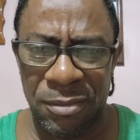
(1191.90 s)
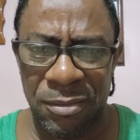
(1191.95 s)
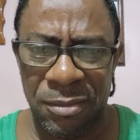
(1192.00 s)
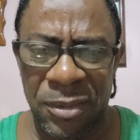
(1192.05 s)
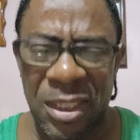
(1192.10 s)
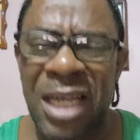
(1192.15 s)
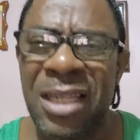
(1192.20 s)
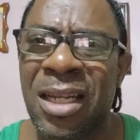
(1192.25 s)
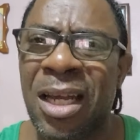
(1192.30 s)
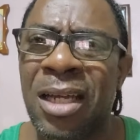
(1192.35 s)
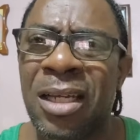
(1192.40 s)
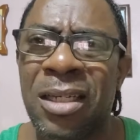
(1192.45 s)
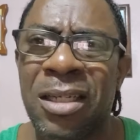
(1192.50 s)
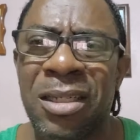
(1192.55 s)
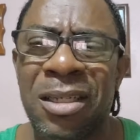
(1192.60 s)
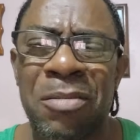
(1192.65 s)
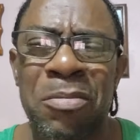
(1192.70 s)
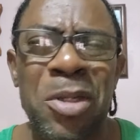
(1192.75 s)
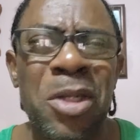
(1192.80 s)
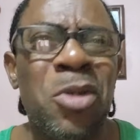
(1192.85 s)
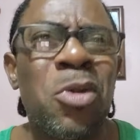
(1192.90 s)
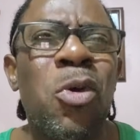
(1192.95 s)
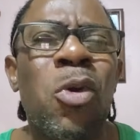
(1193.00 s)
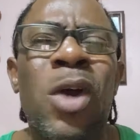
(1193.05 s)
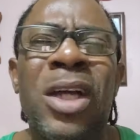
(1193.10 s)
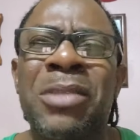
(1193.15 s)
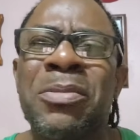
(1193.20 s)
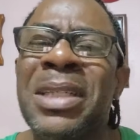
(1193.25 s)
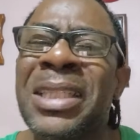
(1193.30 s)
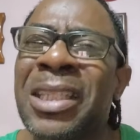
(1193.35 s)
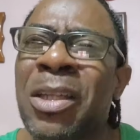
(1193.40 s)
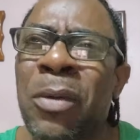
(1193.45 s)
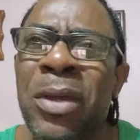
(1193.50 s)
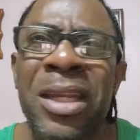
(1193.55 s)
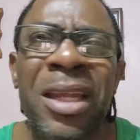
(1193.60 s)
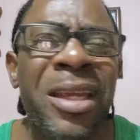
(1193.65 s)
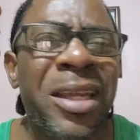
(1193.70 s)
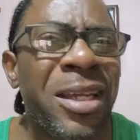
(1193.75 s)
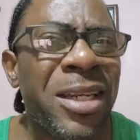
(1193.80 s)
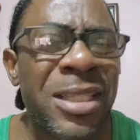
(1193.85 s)
Ghana, me know as me say when
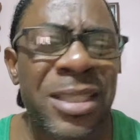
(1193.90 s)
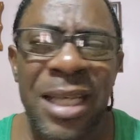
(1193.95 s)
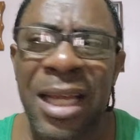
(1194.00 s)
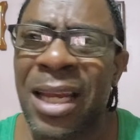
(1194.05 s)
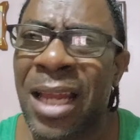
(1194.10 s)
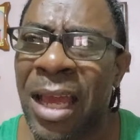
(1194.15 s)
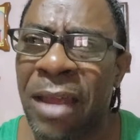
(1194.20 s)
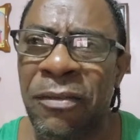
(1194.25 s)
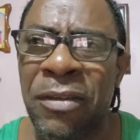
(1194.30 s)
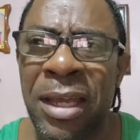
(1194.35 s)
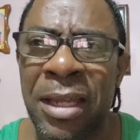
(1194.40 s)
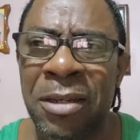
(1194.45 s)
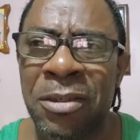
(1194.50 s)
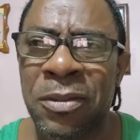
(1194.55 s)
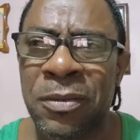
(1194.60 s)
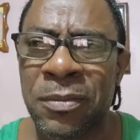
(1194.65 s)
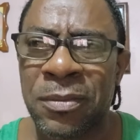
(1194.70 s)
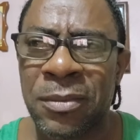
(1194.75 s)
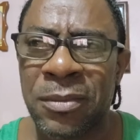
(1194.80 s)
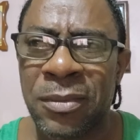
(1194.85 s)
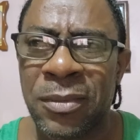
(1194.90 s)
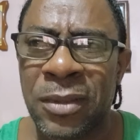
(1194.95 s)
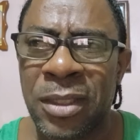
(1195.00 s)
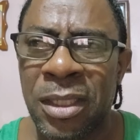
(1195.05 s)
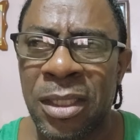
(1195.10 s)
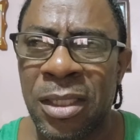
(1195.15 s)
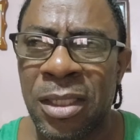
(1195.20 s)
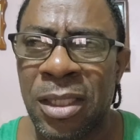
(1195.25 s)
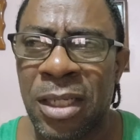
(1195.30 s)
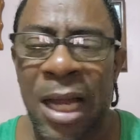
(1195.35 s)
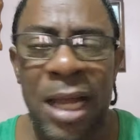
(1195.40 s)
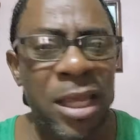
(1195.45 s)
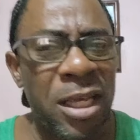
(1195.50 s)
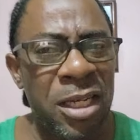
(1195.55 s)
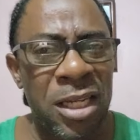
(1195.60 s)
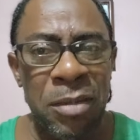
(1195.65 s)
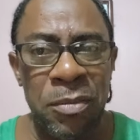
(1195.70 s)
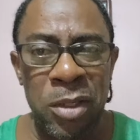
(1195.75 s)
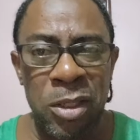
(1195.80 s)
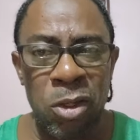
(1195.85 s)
you hear this alive, you know. Because your
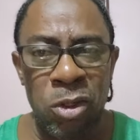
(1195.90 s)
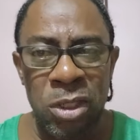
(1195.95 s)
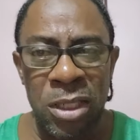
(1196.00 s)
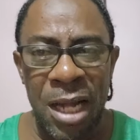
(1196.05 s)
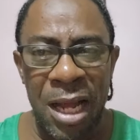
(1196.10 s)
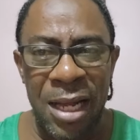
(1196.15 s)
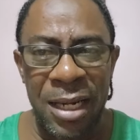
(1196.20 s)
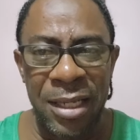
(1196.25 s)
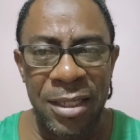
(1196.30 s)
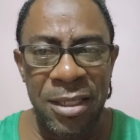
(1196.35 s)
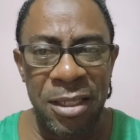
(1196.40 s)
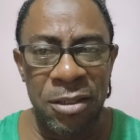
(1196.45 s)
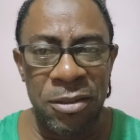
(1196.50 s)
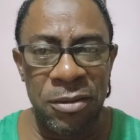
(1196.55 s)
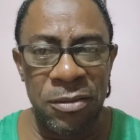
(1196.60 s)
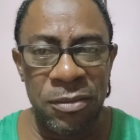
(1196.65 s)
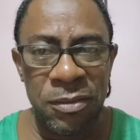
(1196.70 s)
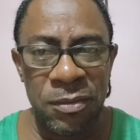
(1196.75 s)
name I don't call it, you know.